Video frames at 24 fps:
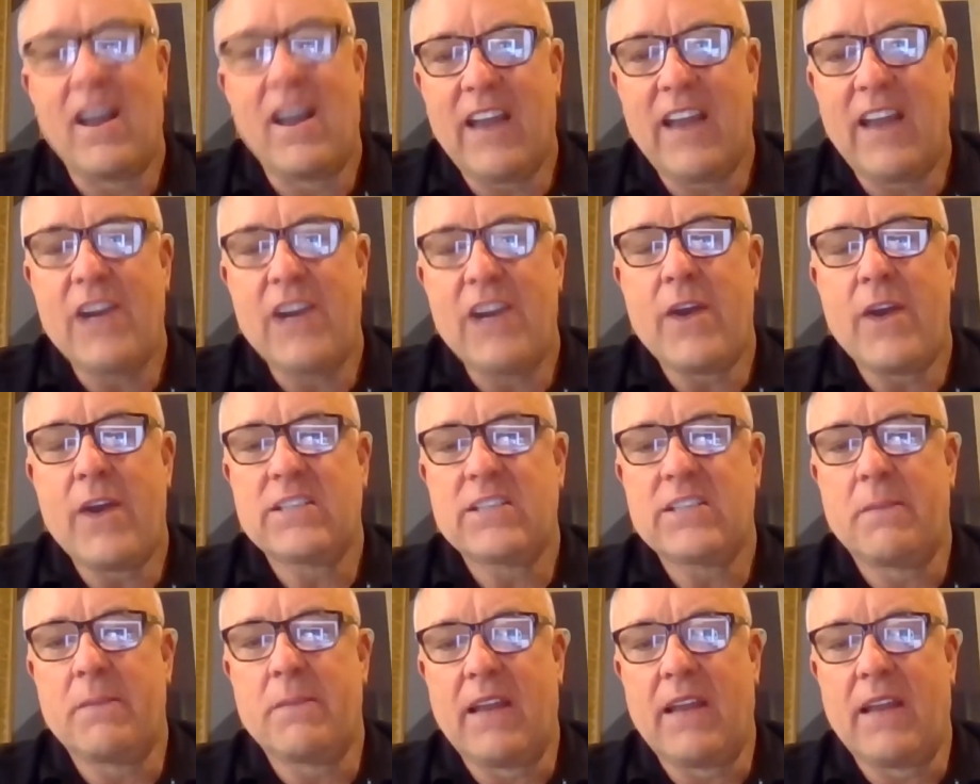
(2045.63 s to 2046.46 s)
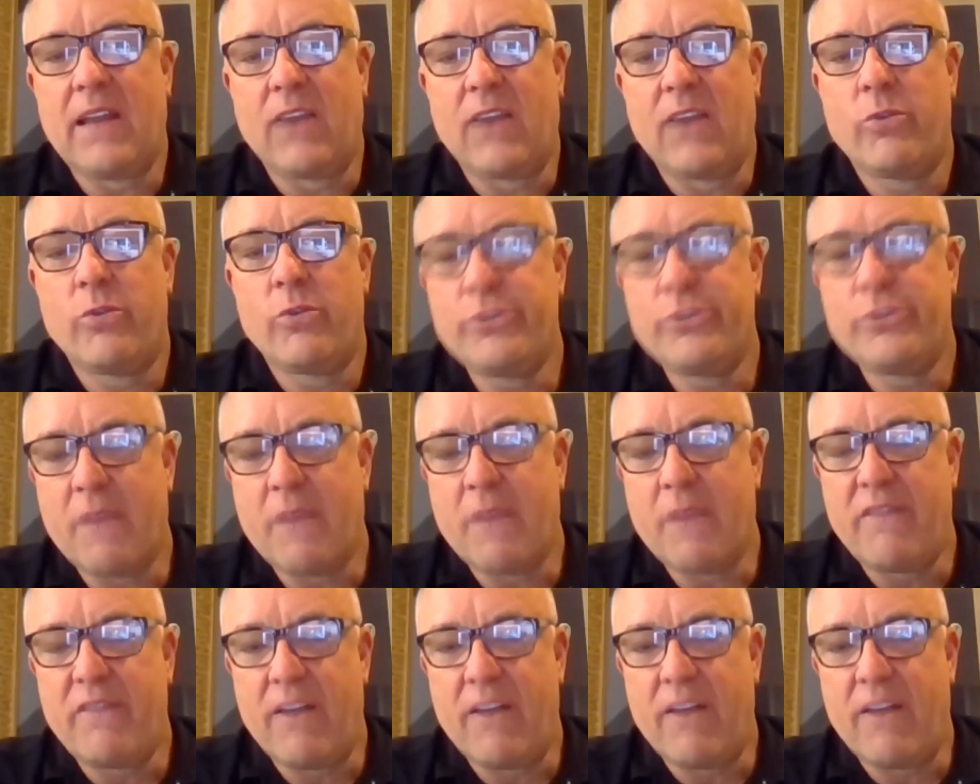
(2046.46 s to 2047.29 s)
you're asking me, like, who's my
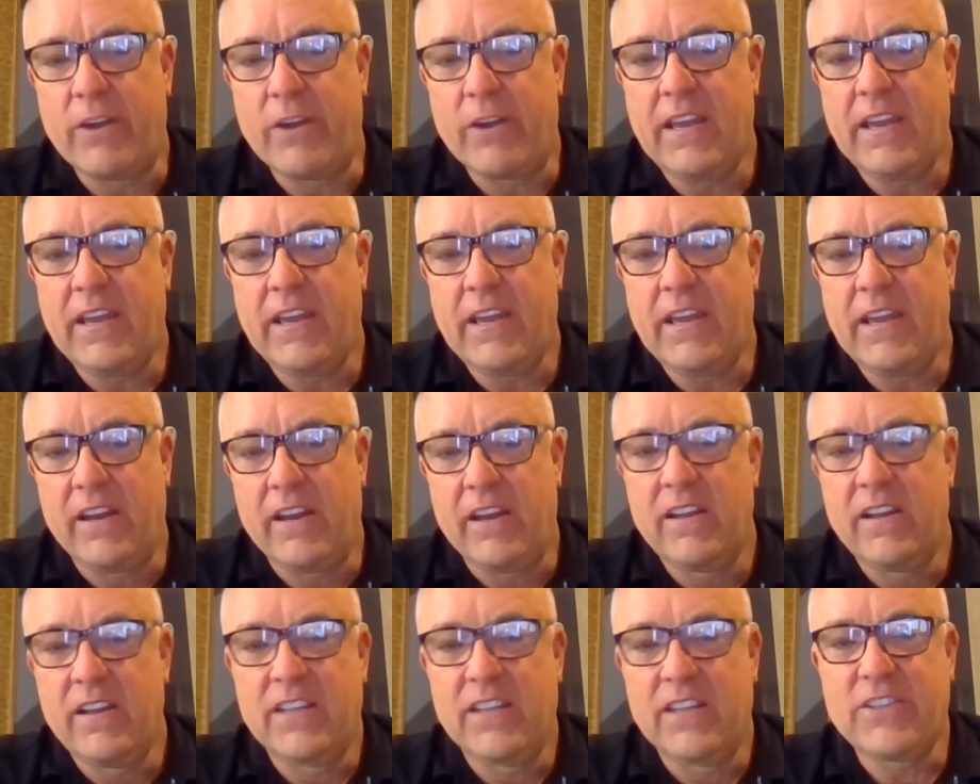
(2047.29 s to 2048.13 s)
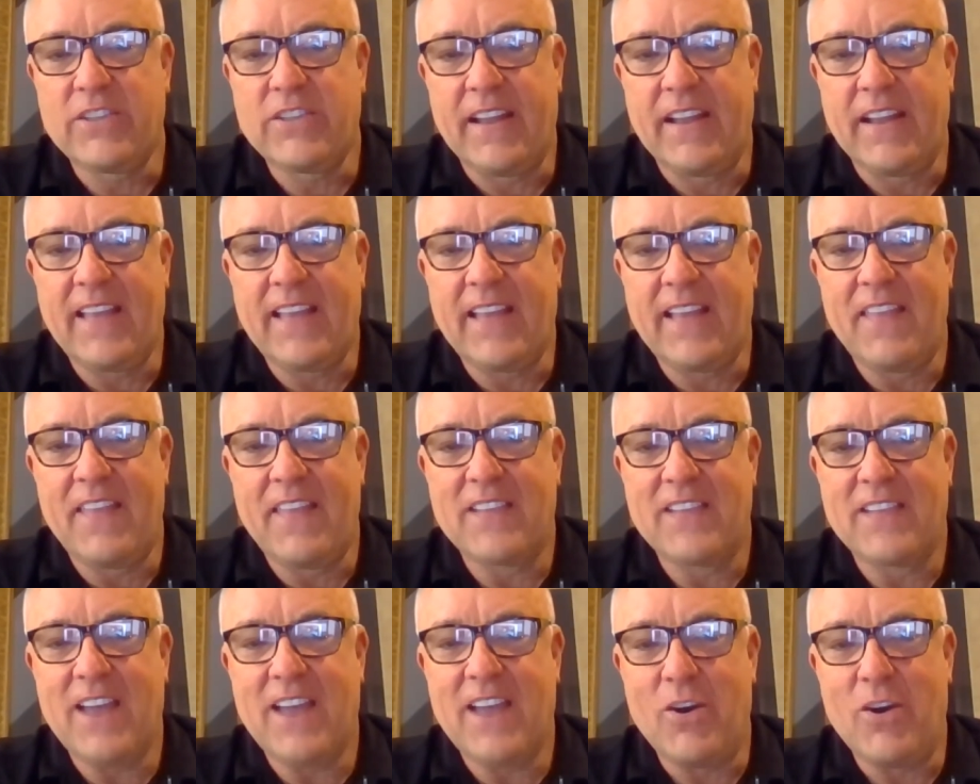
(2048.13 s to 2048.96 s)
favorite kid? It's like that.
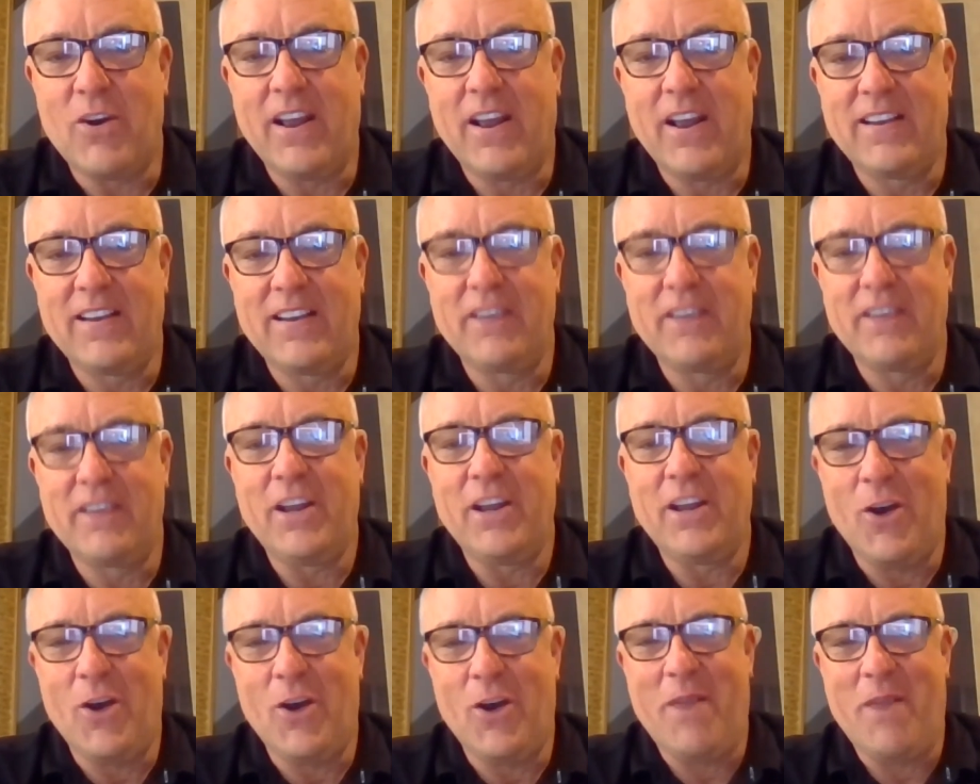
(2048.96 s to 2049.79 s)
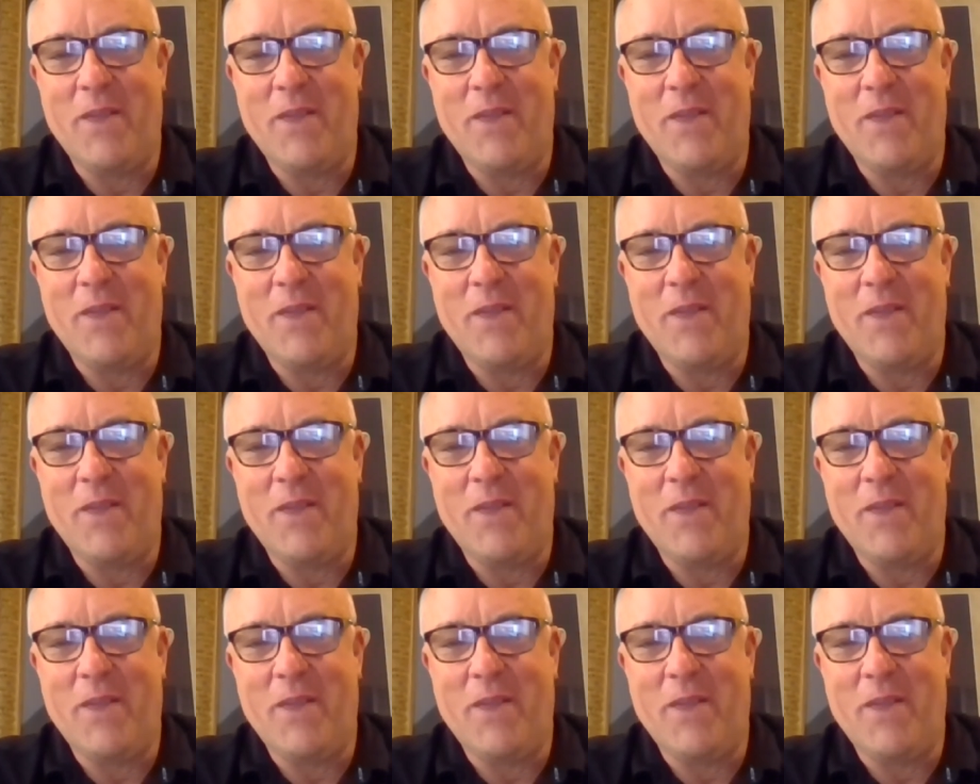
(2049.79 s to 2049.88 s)
That's how I do. You know what